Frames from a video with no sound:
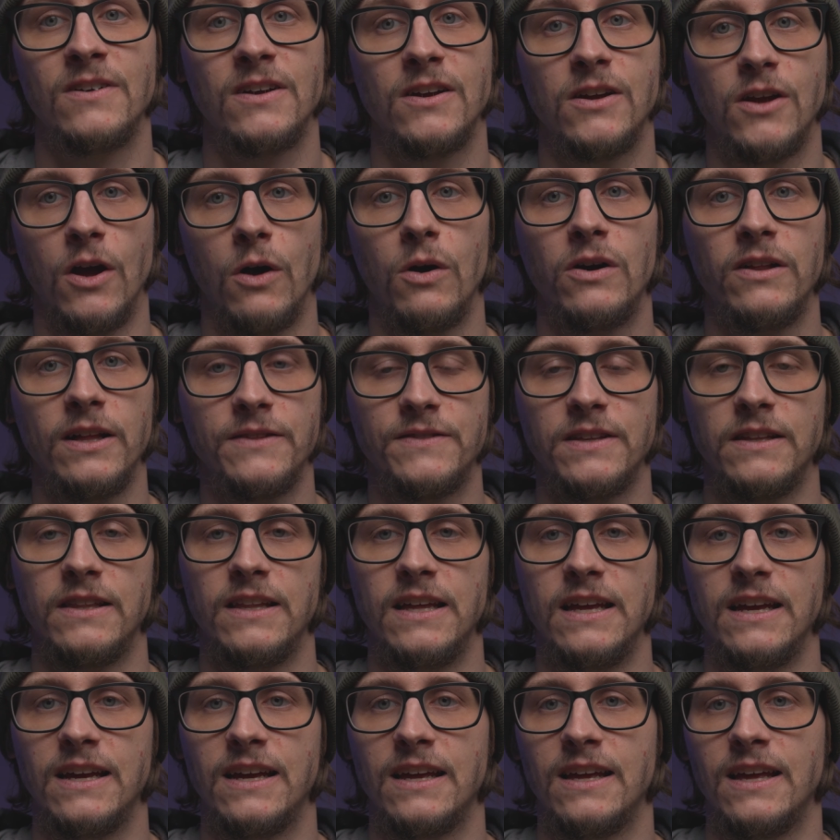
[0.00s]
Go click the
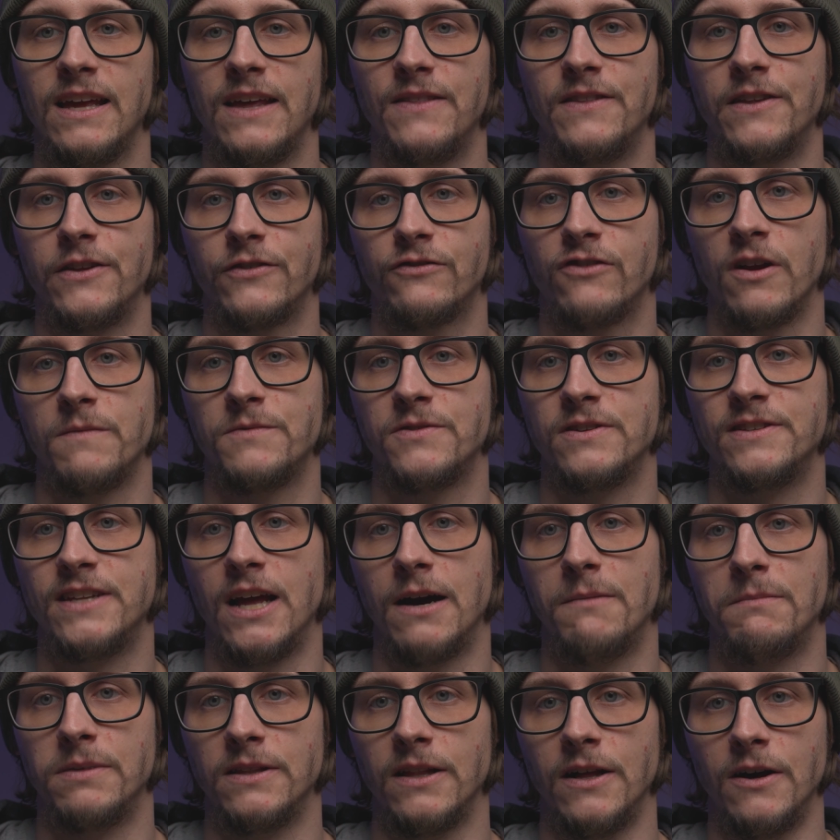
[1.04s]
link in the description
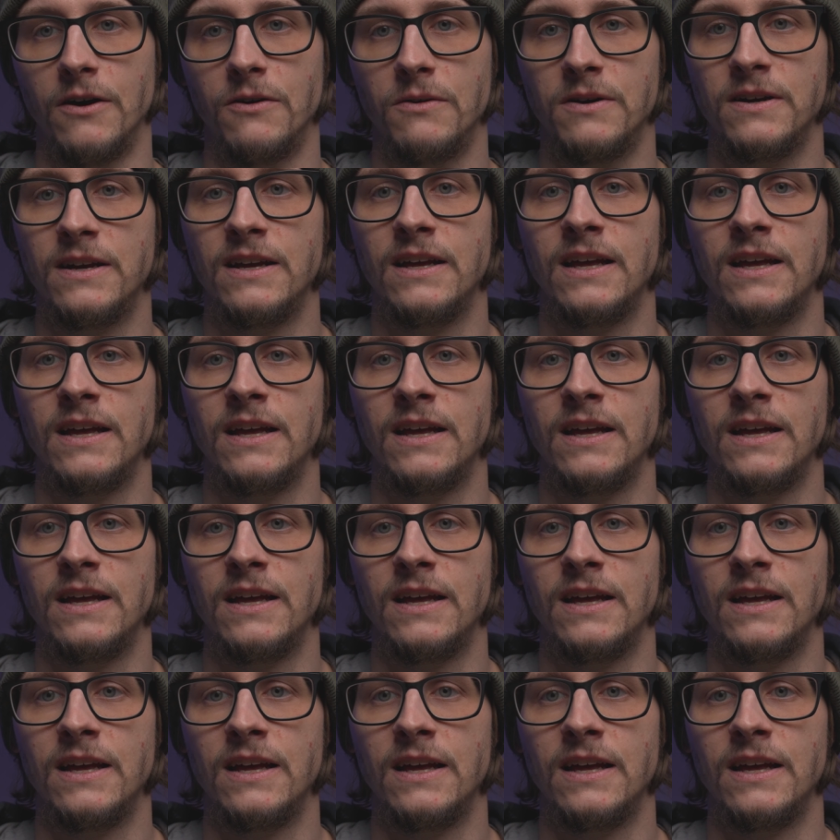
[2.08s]
down below.